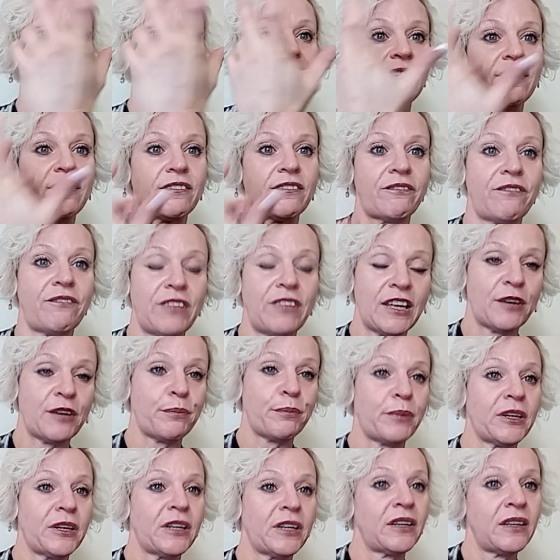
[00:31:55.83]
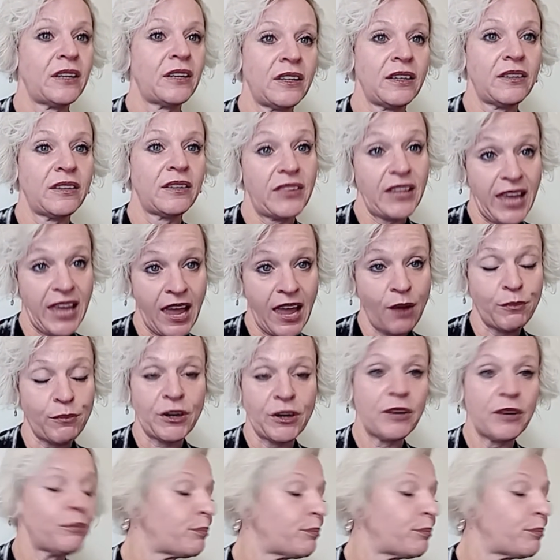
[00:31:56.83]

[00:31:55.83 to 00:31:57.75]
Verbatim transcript: it flip the camera.